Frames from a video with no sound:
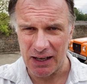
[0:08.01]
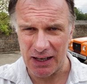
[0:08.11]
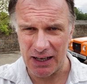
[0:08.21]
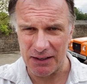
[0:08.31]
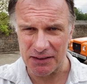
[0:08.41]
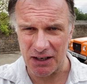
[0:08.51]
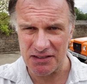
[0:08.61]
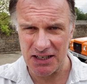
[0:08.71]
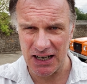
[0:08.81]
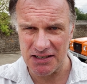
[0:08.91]

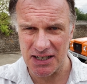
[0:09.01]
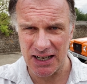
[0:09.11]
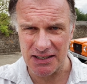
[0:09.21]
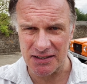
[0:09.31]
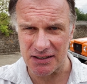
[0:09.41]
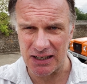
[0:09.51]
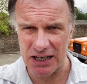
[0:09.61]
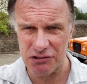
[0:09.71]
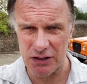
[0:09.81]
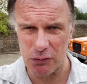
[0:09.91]
1988
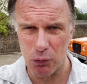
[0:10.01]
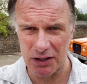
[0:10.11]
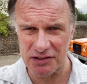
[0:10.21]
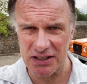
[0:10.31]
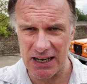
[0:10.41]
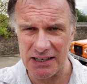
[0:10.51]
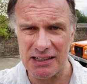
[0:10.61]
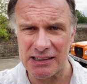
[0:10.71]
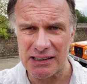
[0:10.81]
Land Rover 110